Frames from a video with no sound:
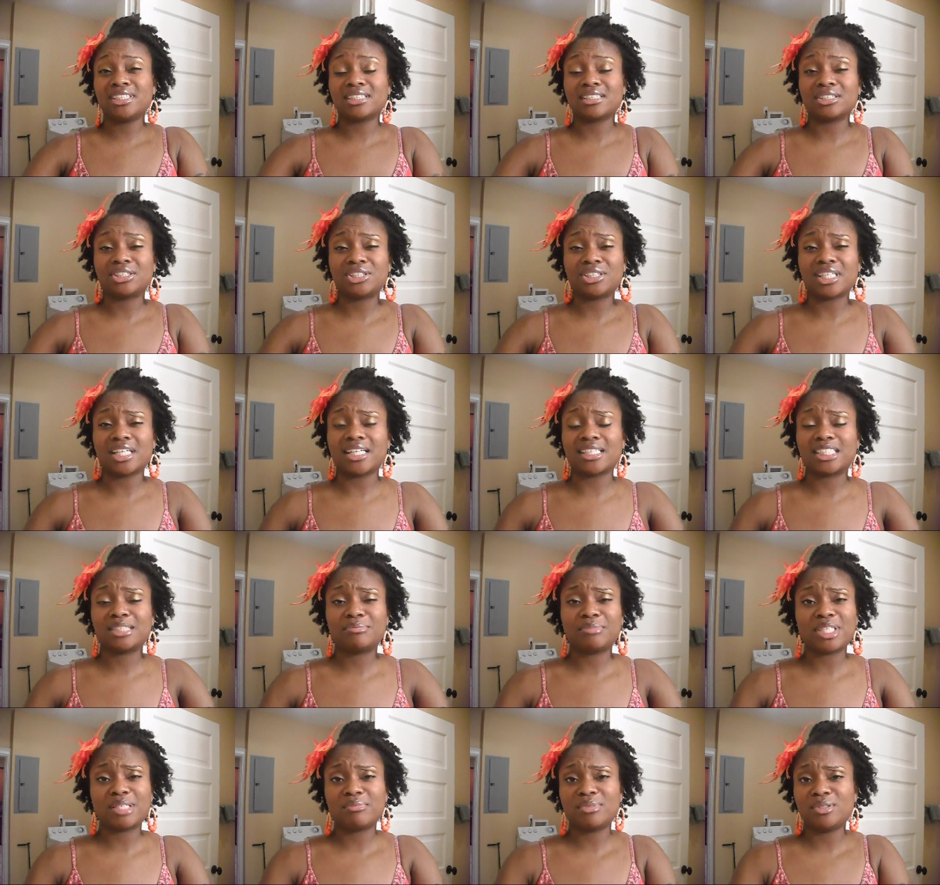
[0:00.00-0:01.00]
get the
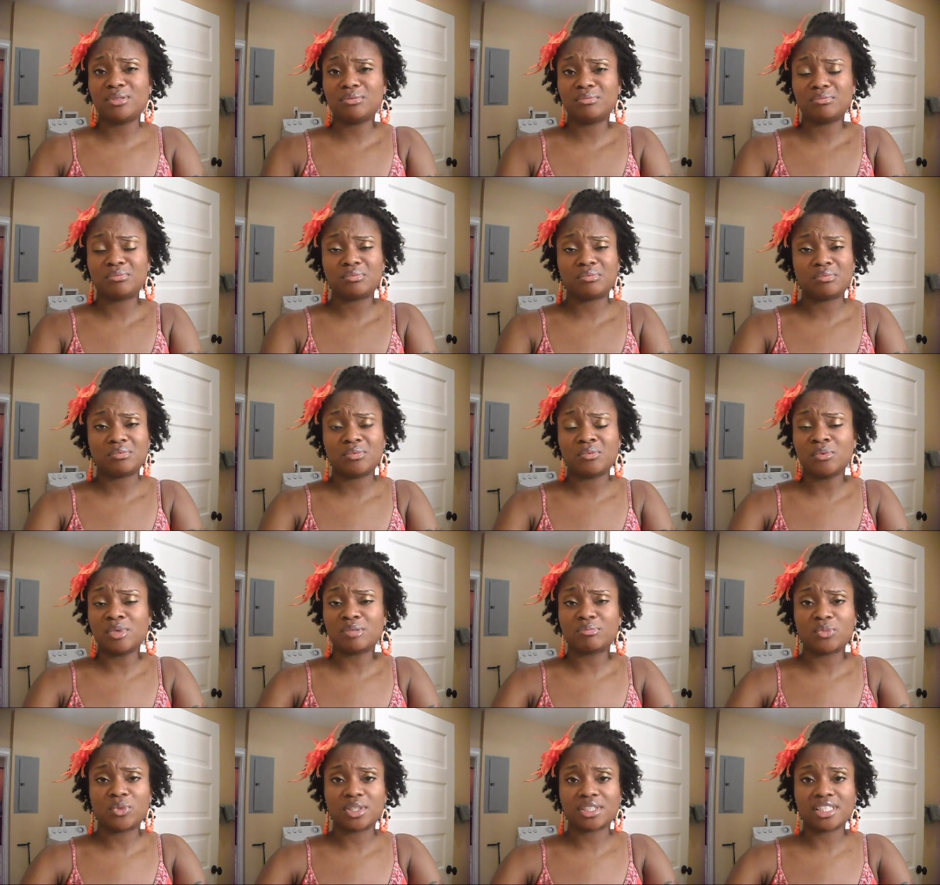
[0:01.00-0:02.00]
shots maybe
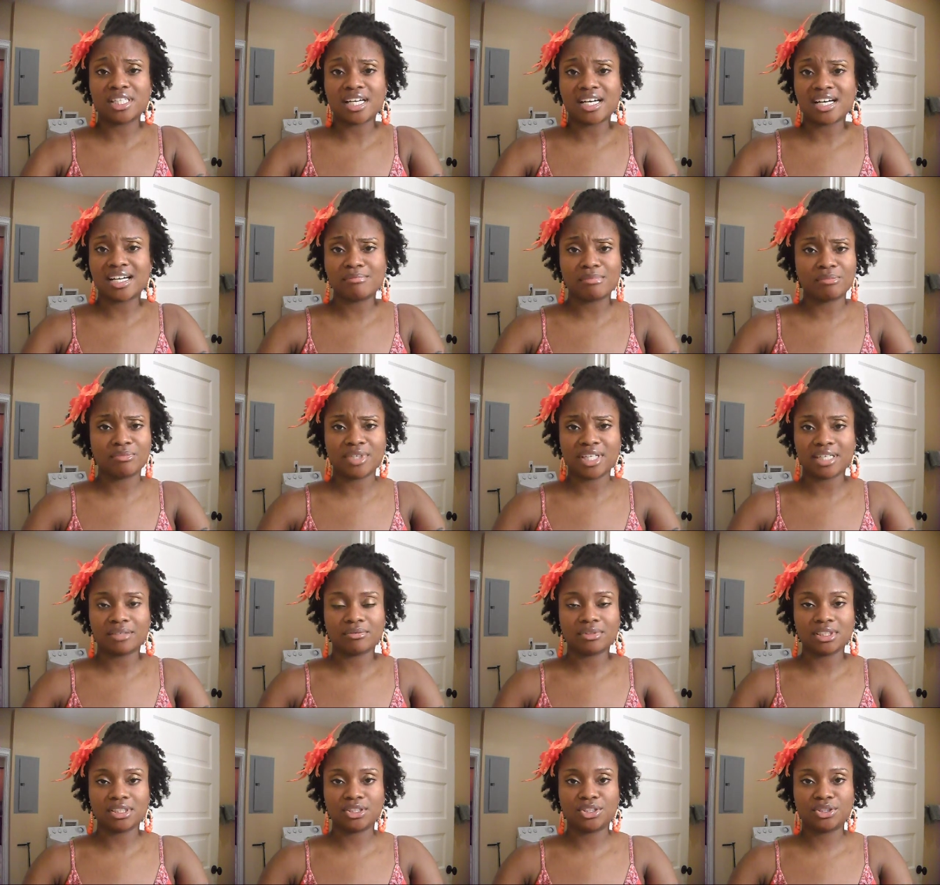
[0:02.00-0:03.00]
one more time. I'm not
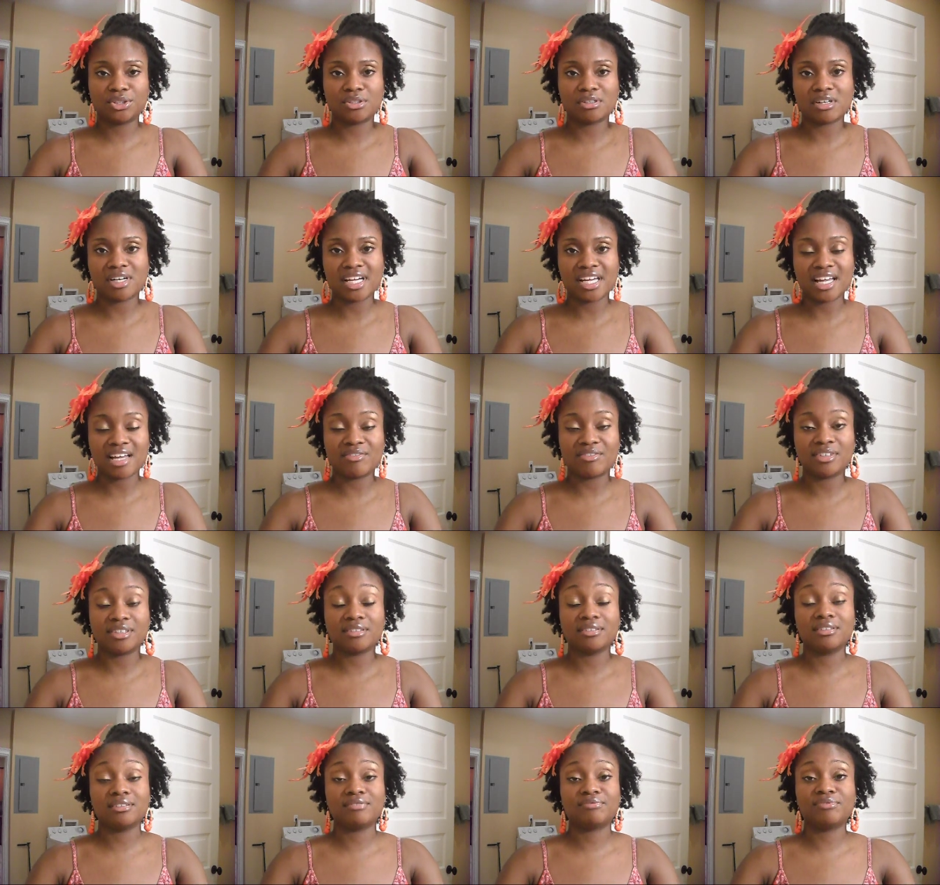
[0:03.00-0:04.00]
really sure. I haven't
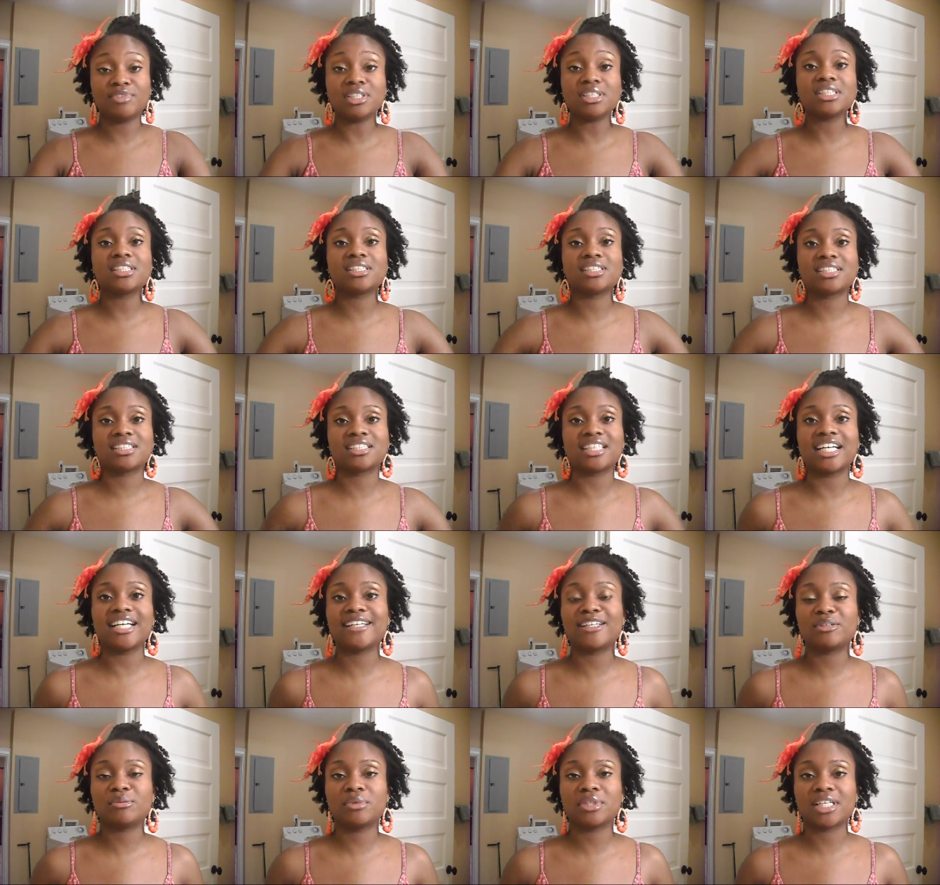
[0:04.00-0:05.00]
fully
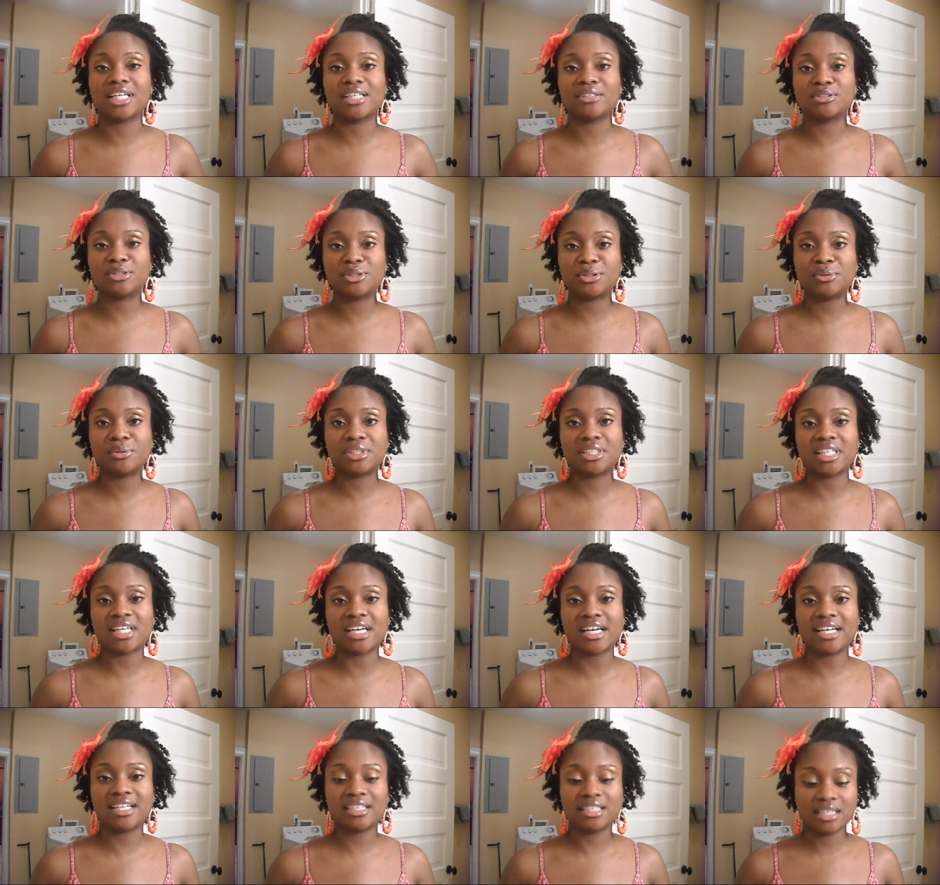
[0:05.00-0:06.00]
decided what I'll do with
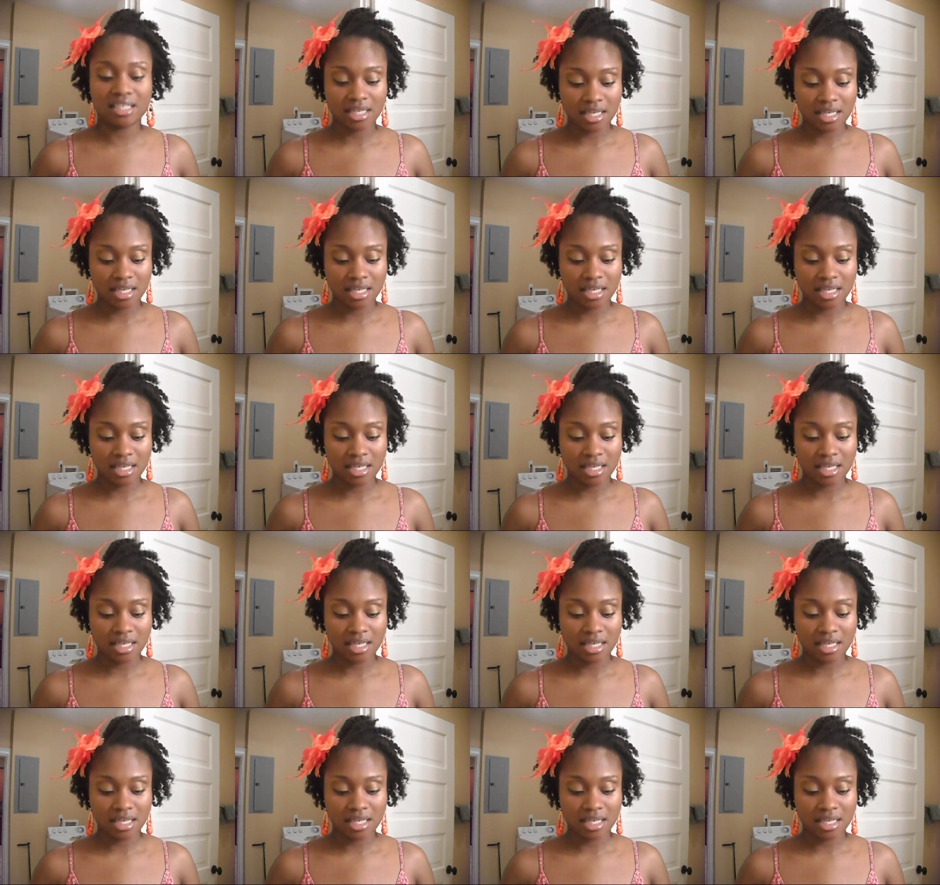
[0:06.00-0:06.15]
that.